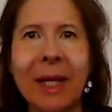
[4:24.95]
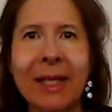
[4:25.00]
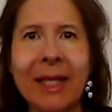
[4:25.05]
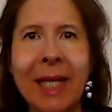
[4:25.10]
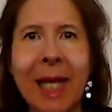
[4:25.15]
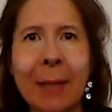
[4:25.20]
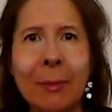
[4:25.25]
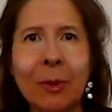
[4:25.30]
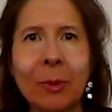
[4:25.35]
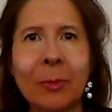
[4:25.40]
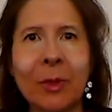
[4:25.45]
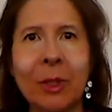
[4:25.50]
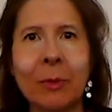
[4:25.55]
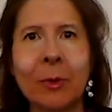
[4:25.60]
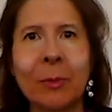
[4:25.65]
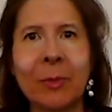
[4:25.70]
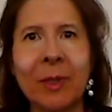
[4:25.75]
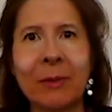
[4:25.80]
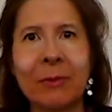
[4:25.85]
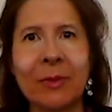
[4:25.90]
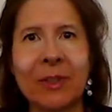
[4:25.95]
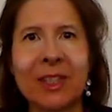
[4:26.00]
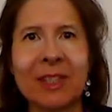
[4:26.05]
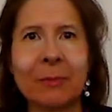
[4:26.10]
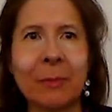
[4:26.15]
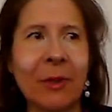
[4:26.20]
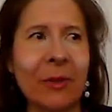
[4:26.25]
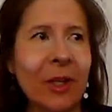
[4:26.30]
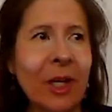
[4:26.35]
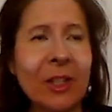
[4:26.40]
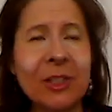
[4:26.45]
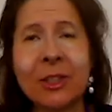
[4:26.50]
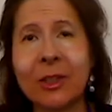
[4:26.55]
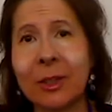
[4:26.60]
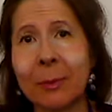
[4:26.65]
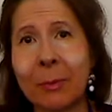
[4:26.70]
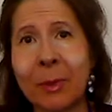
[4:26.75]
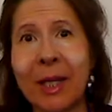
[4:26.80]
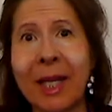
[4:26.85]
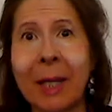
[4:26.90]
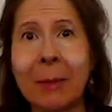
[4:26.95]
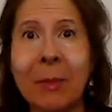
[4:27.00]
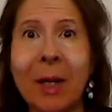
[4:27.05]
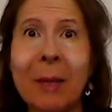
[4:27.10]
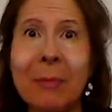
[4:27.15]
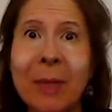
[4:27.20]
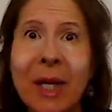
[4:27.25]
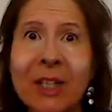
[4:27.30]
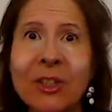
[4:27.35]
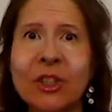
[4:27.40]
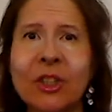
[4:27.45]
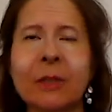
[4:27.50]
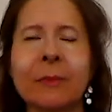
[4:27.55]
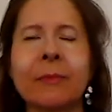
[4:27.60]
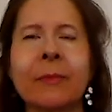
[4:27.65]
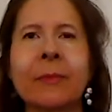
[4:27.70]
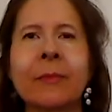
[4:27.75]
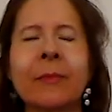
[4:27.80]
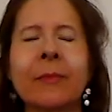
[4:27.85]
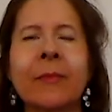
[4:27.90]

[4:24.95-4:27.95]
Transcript: my cable bill would be for this month, also to plan my budget.